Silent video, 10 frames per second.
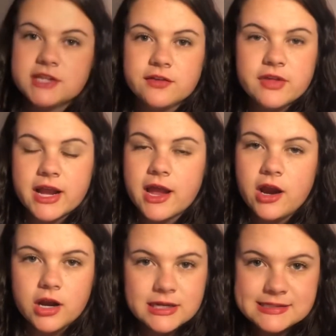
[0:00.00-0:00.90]
First off,
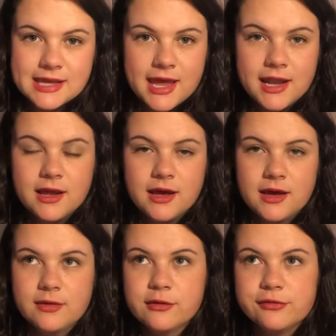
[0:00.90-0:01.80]
like I already
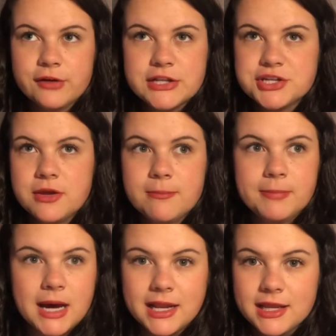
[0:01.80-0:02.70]
said, the French
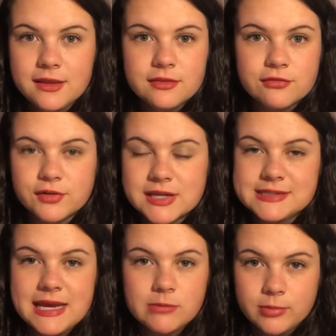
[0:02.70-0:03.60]
embody the
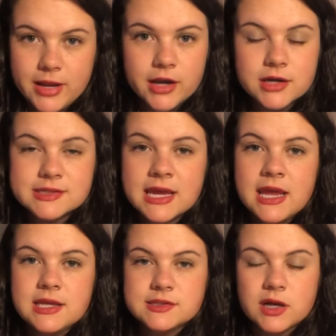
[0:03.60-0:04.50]
phrase table
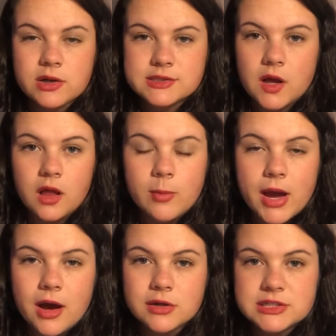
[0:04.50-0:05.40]
manners, so it's
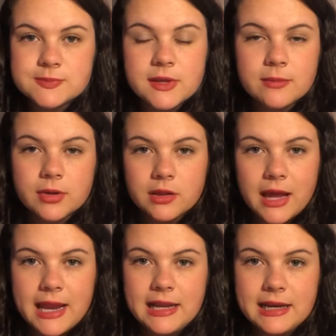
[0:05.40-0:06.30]
all about just being
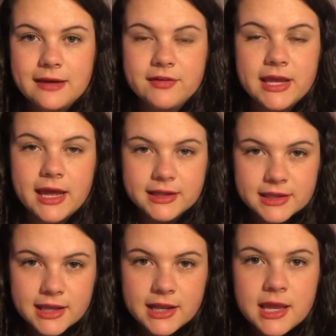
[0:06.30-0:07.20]
polite and having
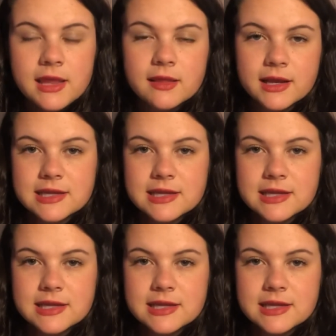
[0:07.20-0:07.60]
etiquette.